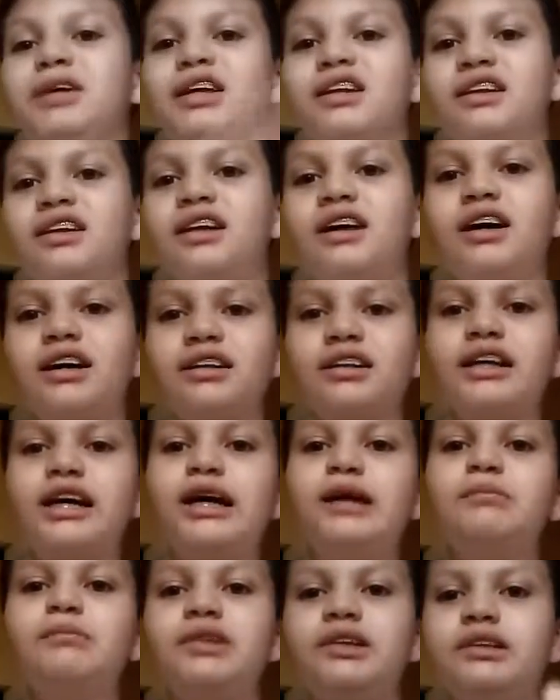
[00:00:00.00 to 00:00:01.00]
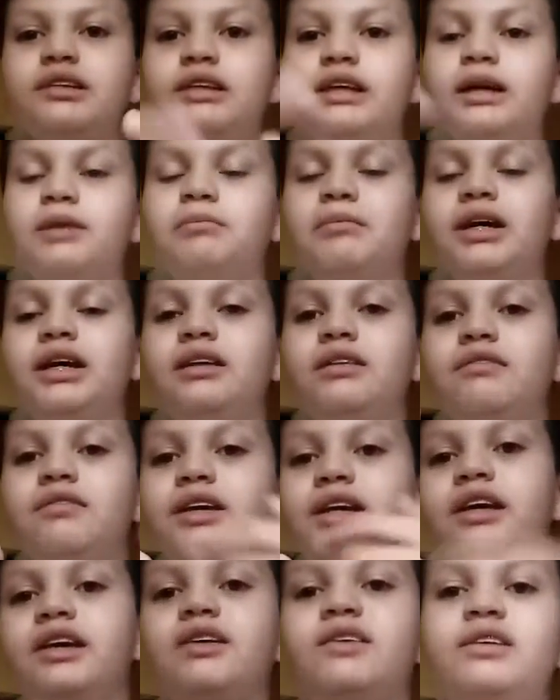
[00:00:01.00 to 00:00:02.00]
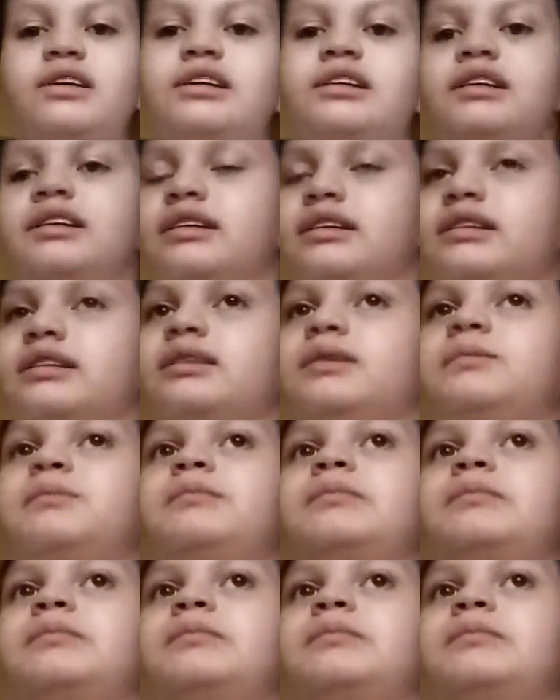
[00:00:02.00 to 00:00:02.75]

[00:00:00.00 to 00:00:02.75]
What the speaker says: been a long time since I made a video. It's because